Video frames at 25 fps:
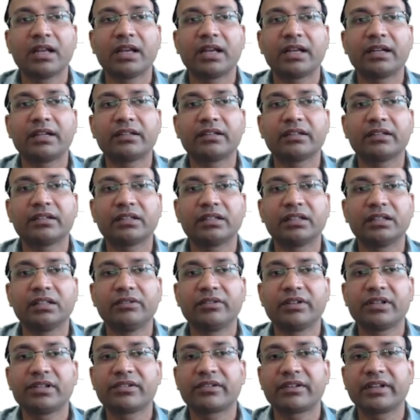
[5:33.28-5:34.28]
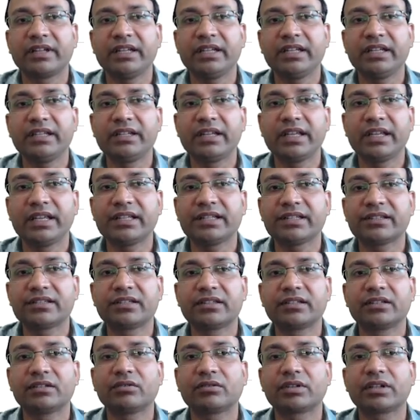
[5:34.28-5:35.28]
and it is rainy
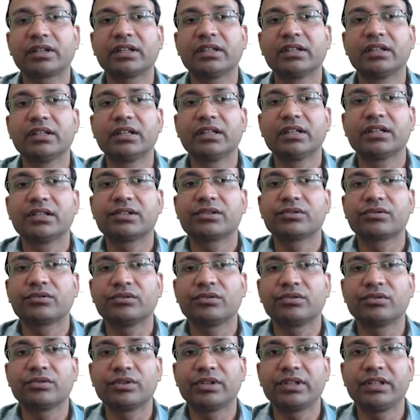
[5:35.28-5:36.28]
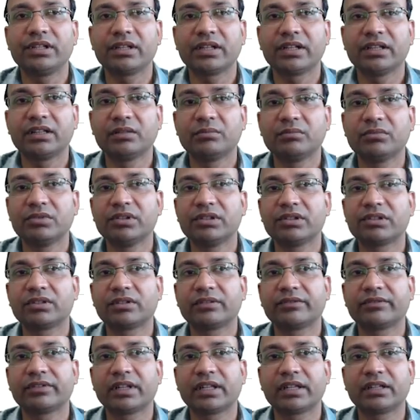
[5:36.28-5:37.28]
days. Okay, so here in the month
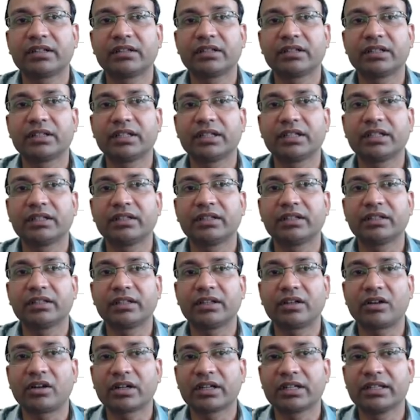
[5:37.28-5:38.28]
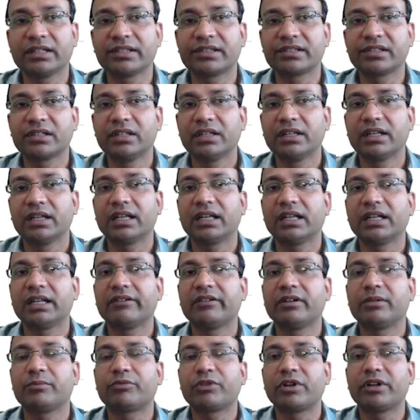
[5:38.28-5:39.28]
of like August,
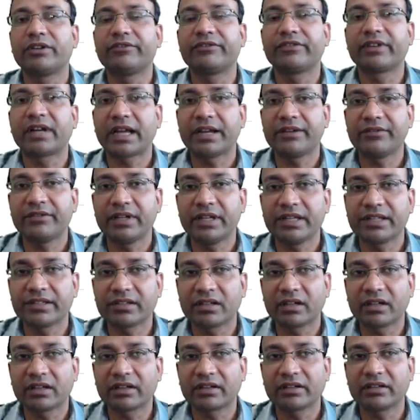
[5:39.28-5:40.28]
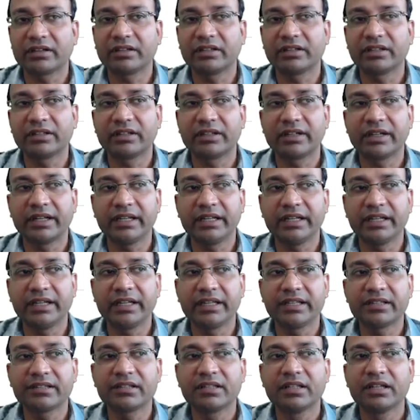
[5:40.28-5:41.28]
11.5 days are rainy
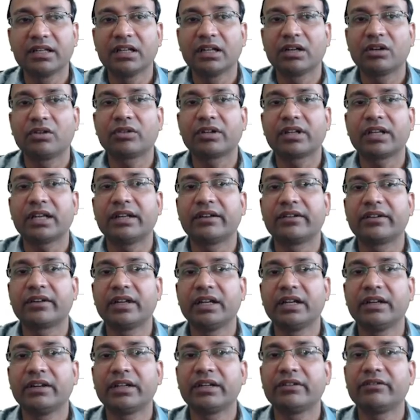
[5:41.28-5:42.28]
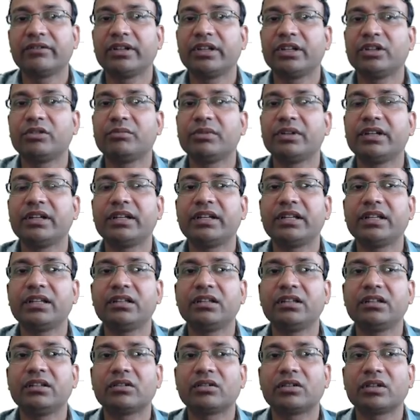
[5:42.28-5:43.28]
days. Okay, and relative
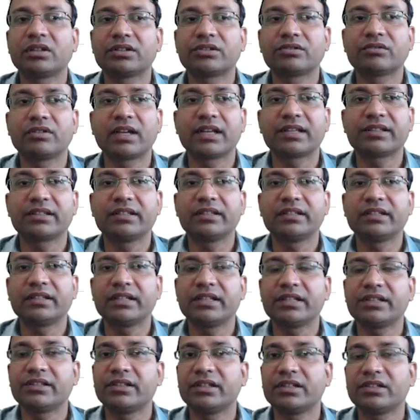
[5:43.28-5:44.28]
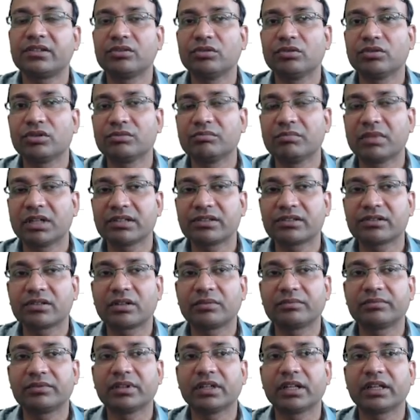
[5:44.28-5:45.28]
humidity also has increased in those months
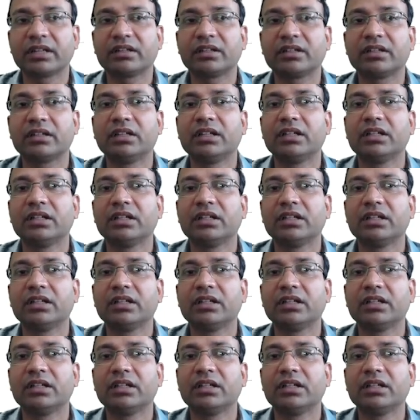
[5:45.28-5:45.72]
of the like